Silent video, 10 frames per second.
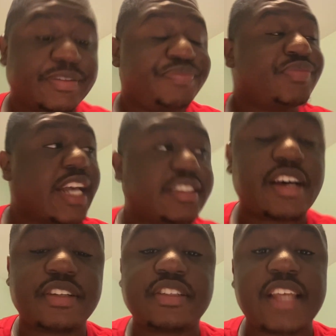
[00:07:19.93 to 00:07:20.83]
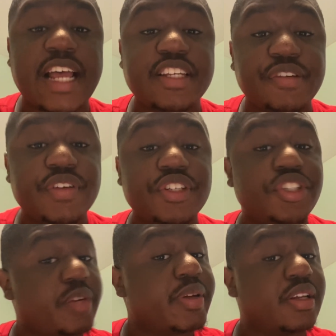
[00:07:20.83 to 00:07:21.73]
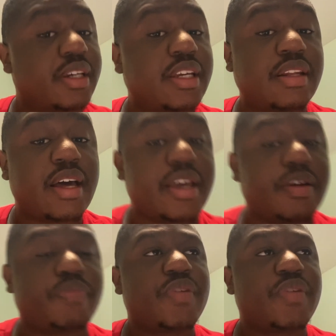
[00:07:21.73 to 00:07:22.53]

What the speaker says: That's how that defense should have been looking like.